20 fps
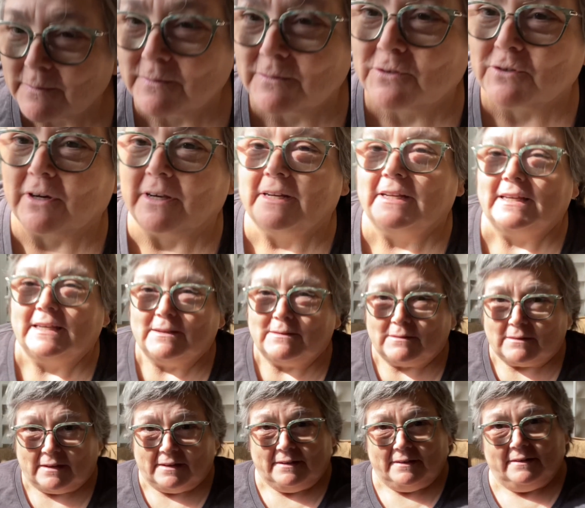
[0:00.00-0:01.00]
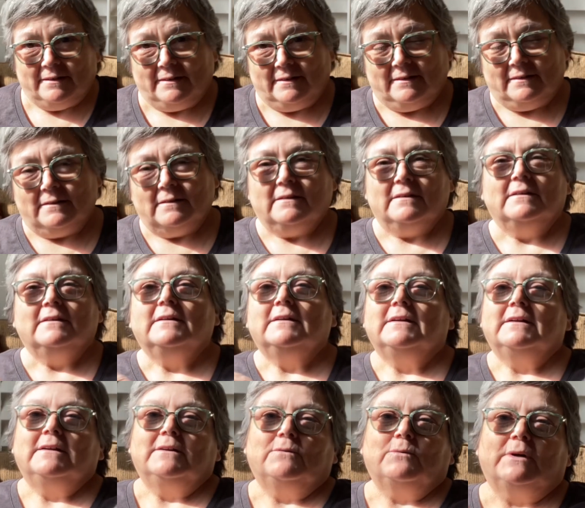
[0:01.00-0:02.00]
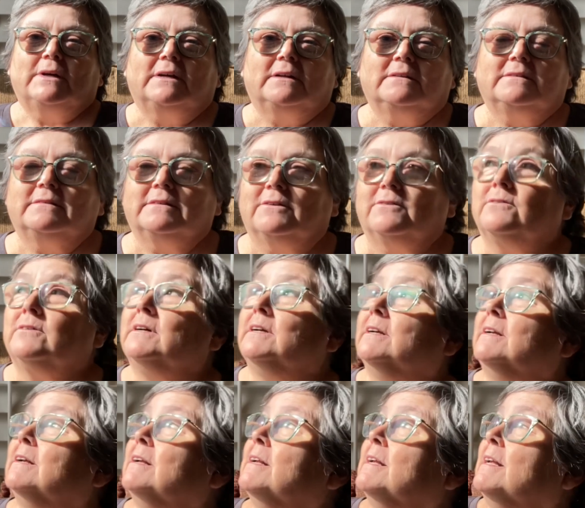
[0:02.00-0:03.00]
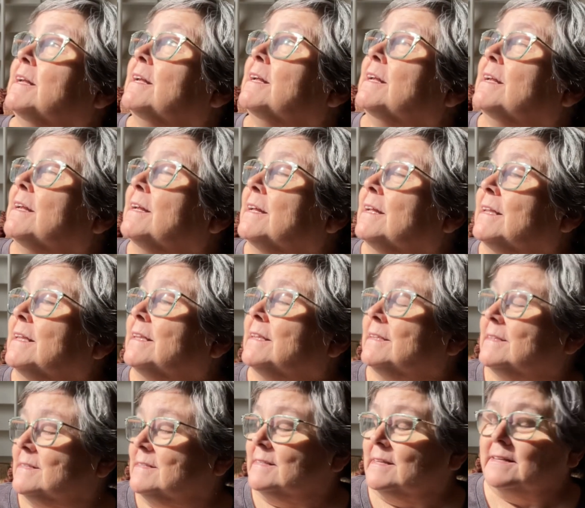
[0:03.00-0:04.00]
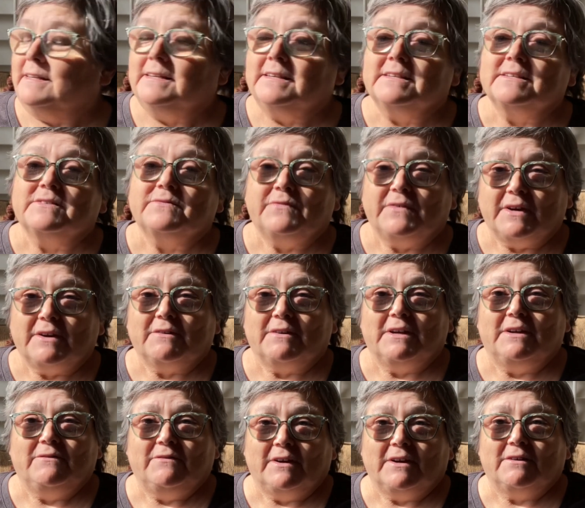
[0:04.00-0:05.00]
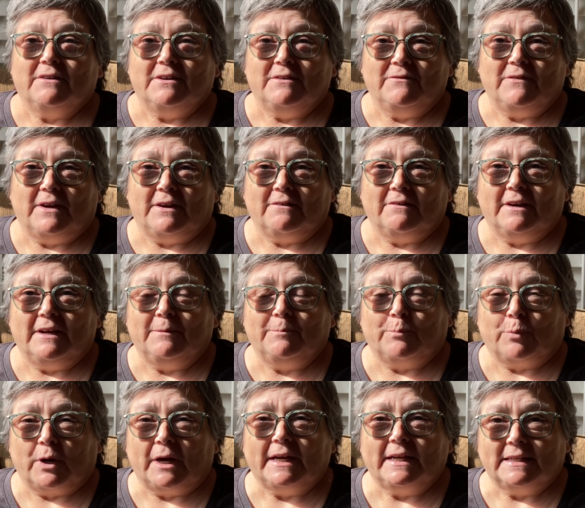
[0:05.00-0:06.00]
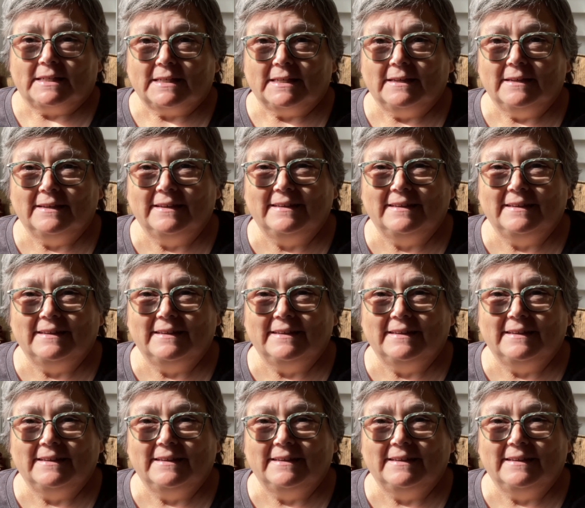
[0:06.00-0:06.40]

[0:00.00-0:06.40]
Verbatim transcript: try to get, well, no. The sun is very, very, very bright.